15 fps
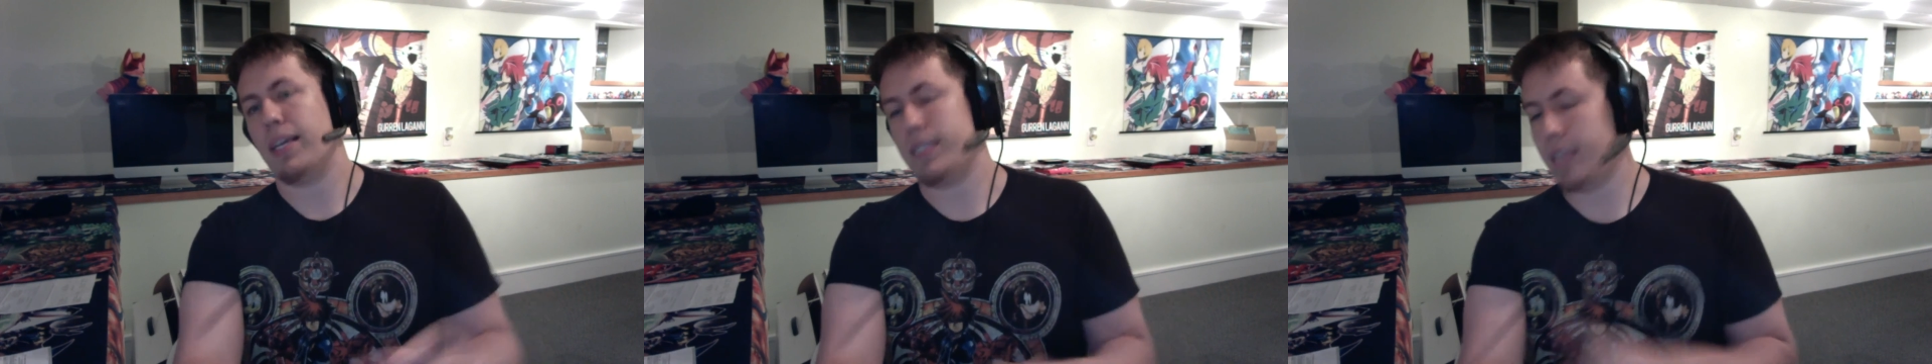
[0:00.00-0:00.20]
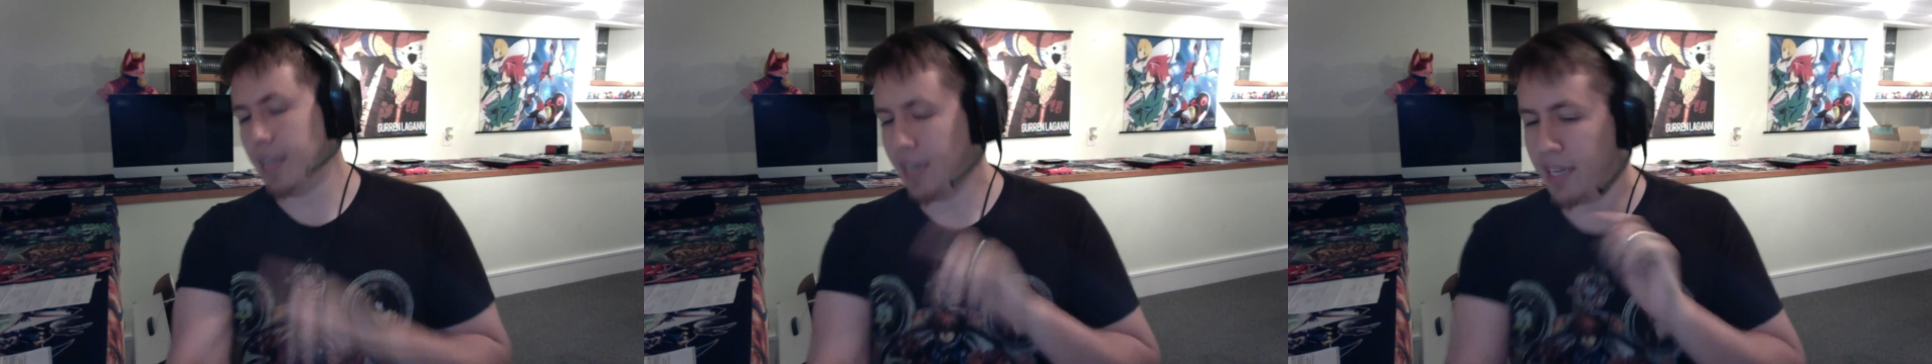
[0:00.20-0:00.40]

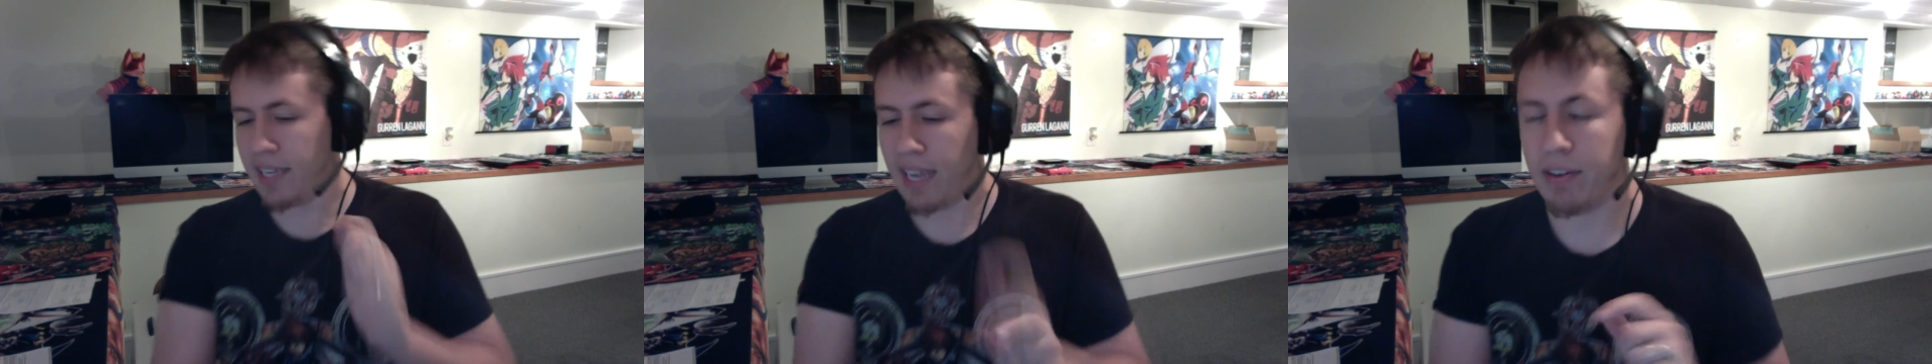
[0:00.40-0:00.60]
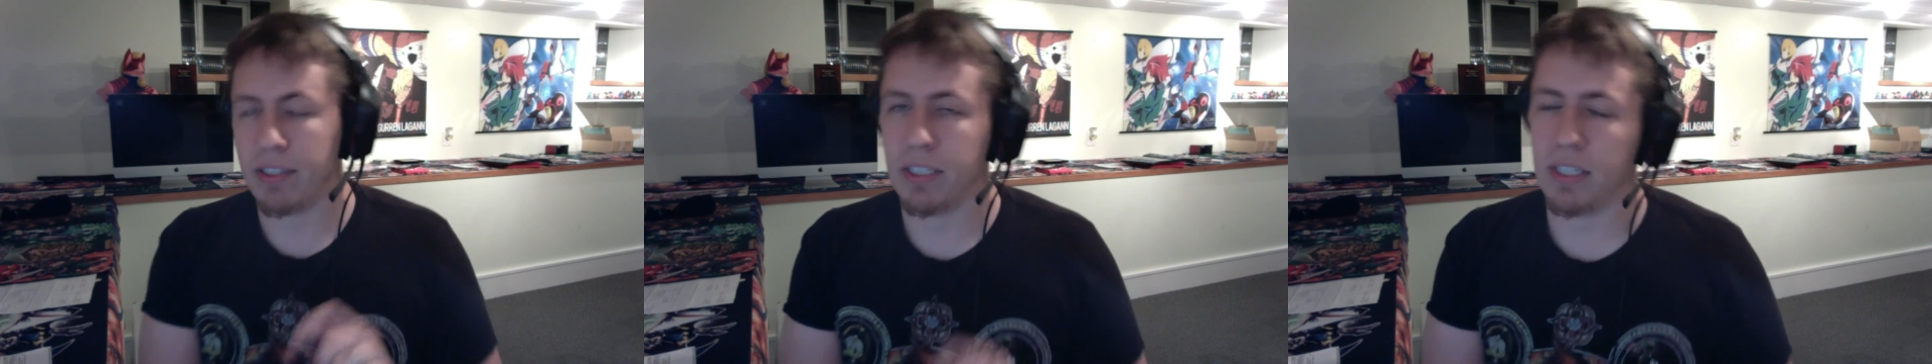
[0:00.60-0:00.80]
And I
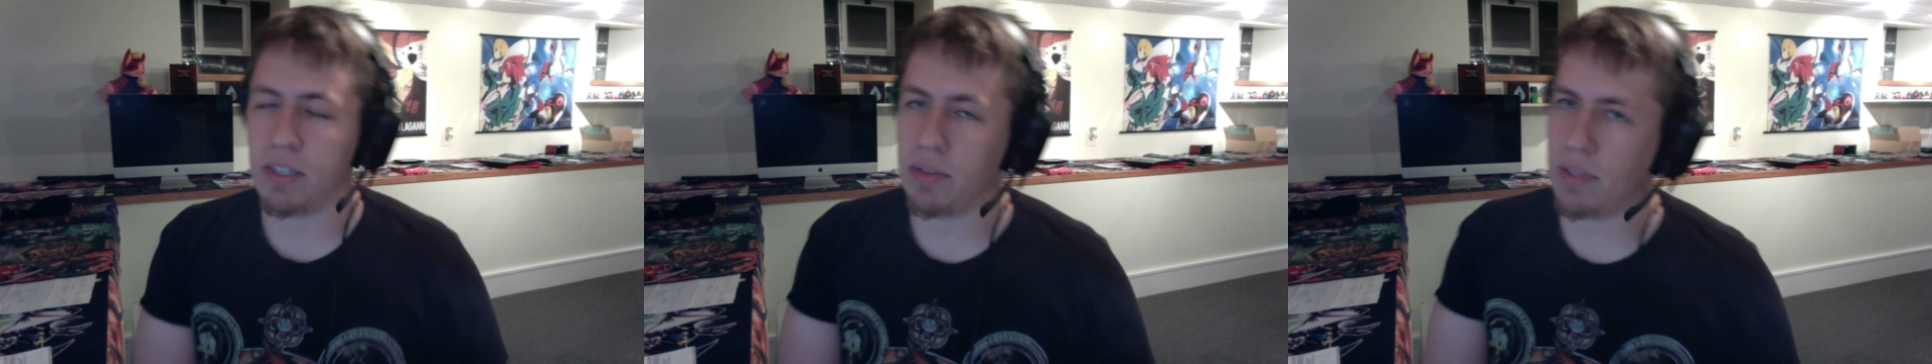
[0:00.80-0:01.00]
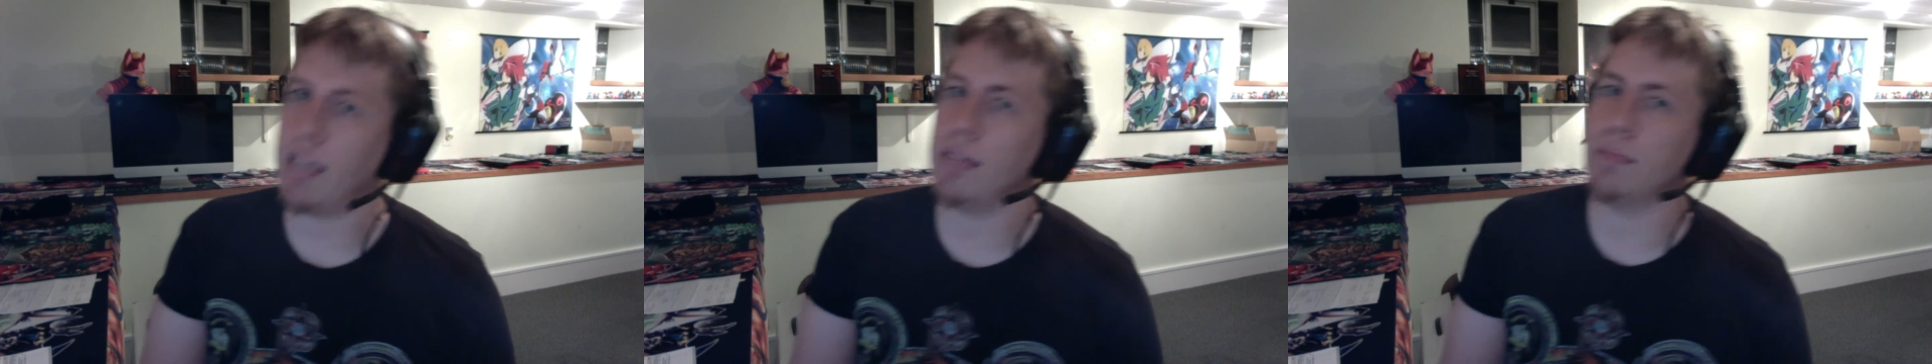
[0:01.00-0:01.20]
guarantee you
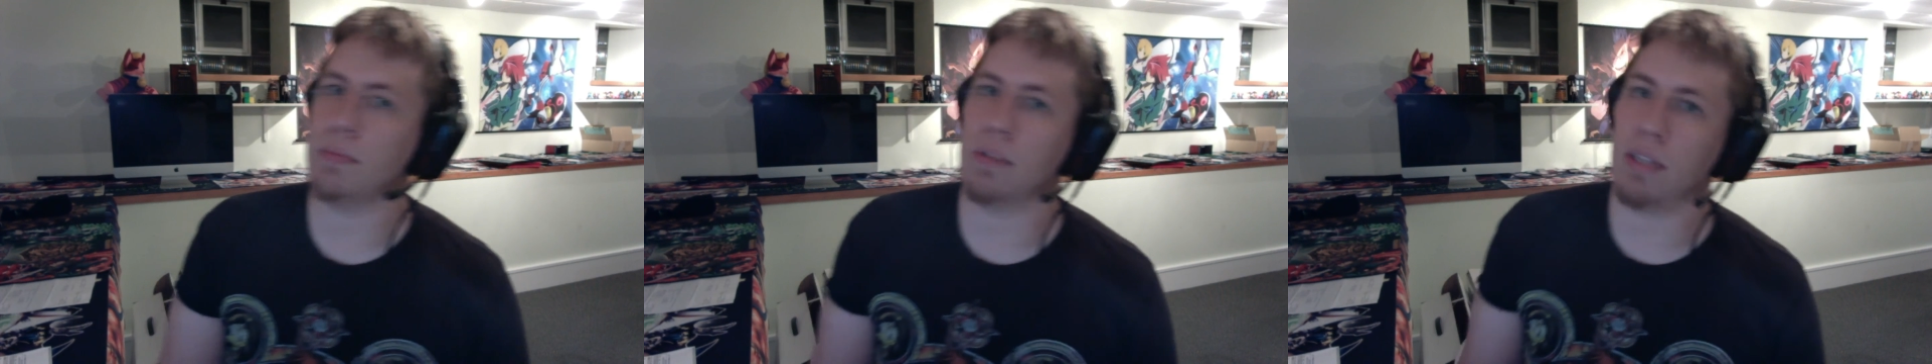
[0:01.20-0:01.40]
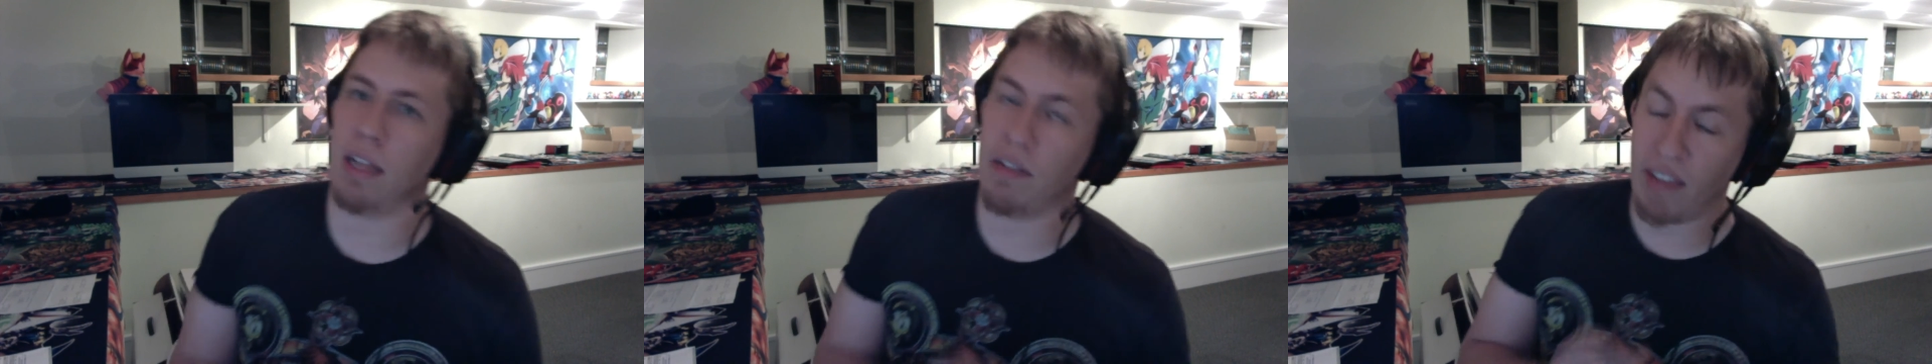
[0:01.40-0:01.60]
that
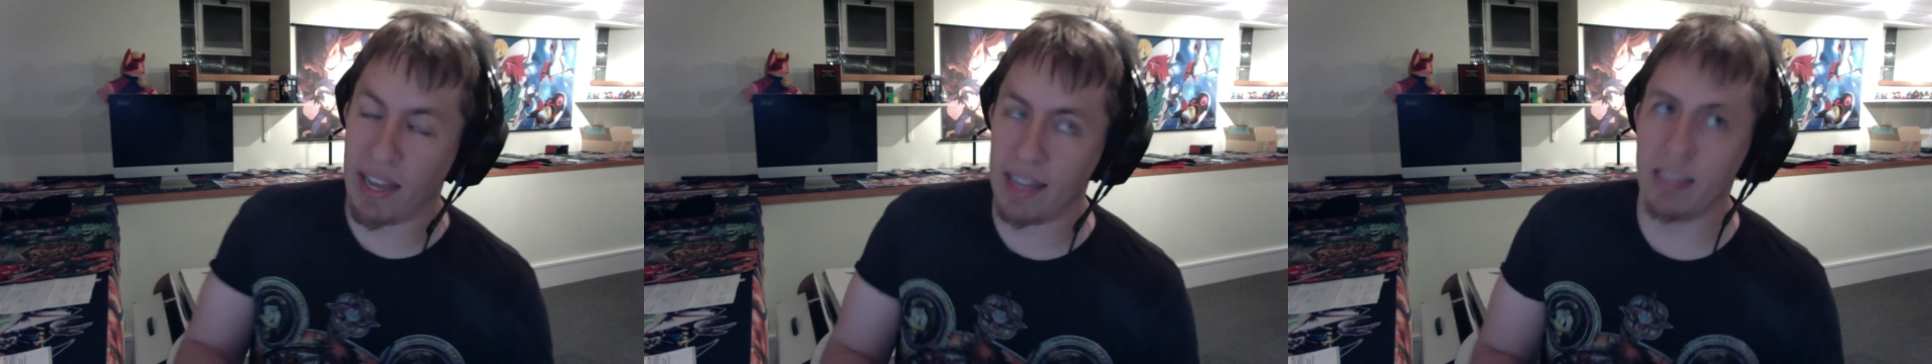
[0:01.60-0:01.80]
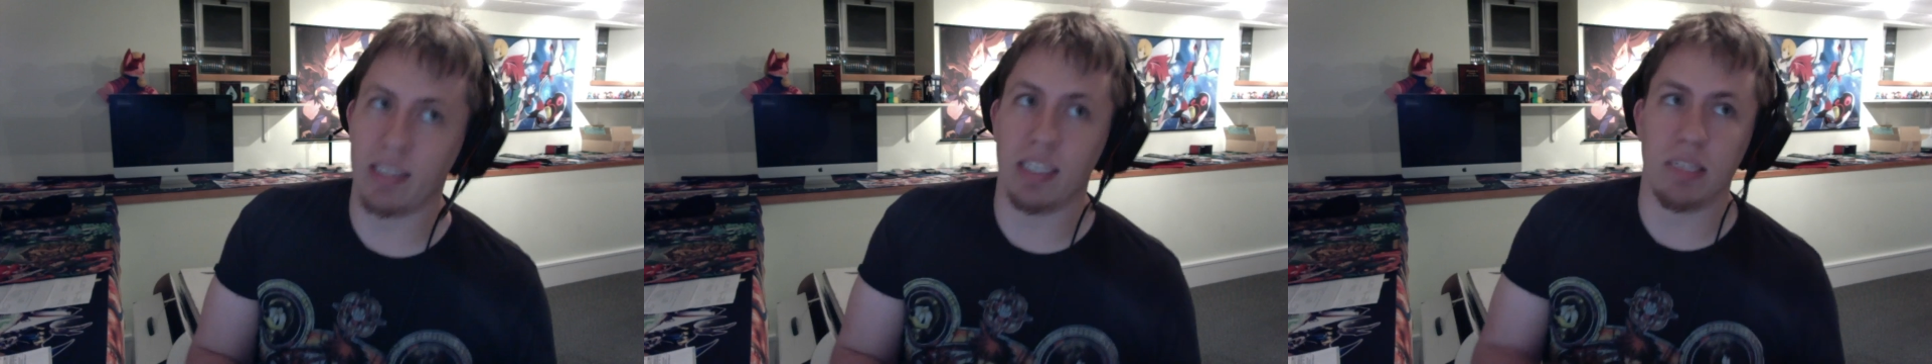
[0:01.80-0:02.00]
event
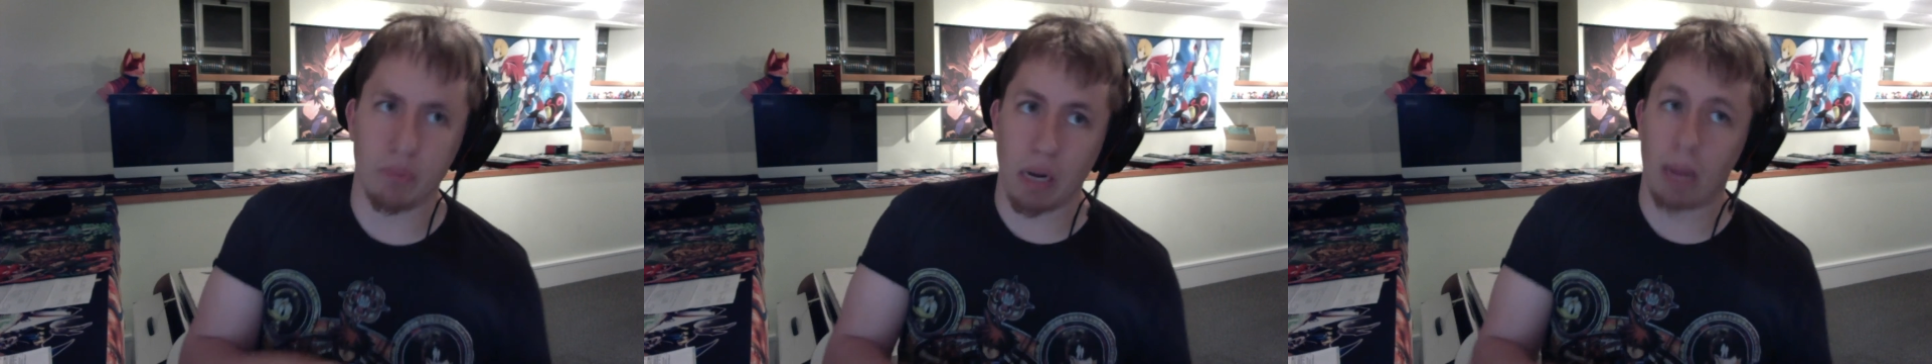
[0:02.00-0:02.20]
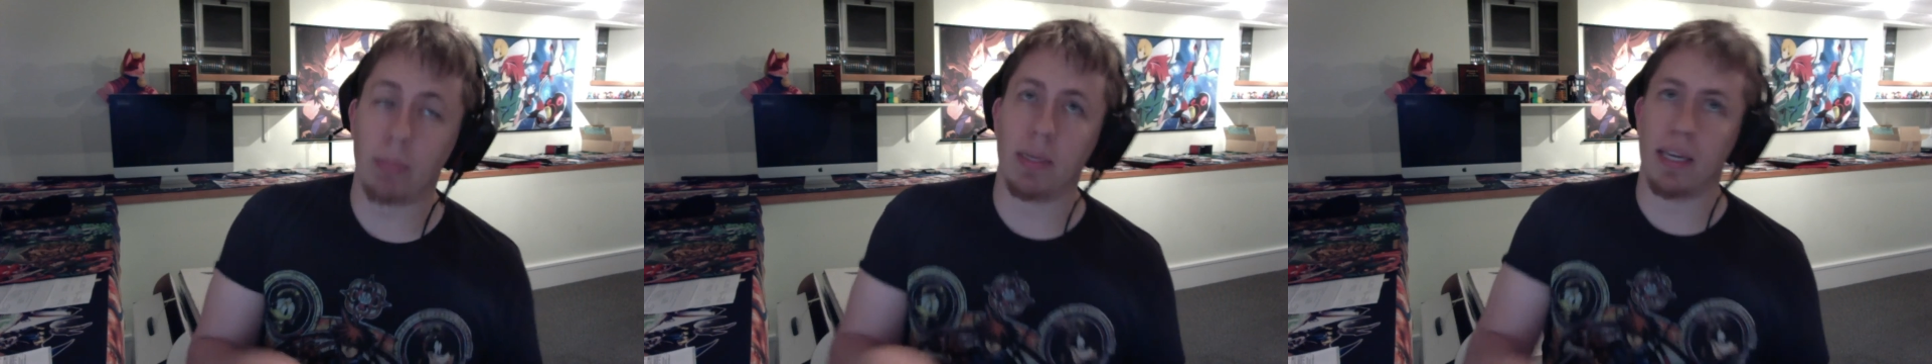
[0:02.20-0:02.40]
is
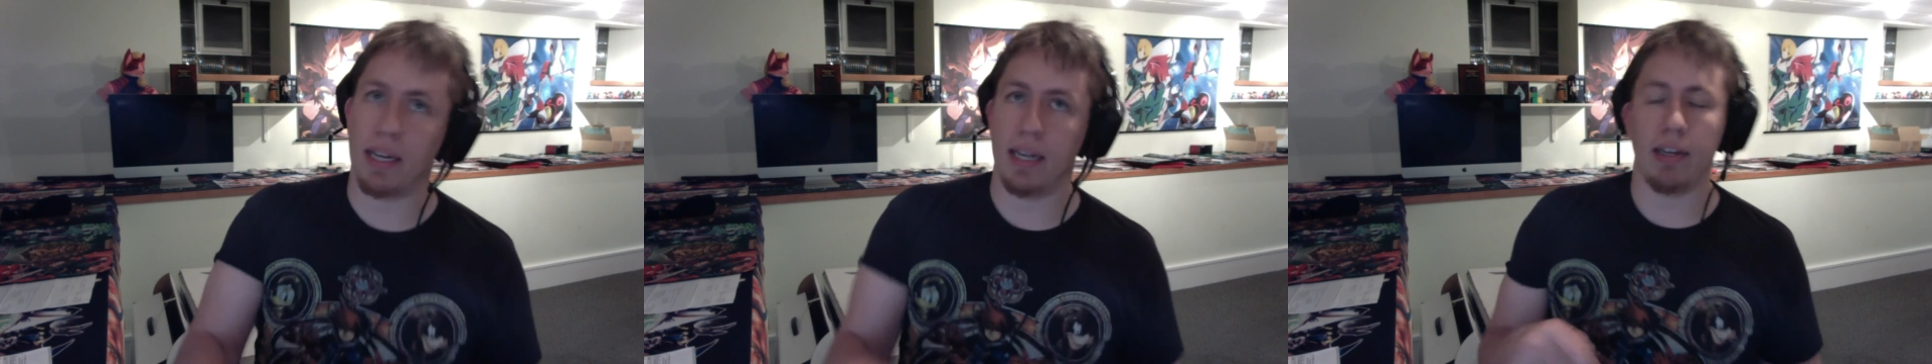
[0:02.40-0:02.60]
probably going to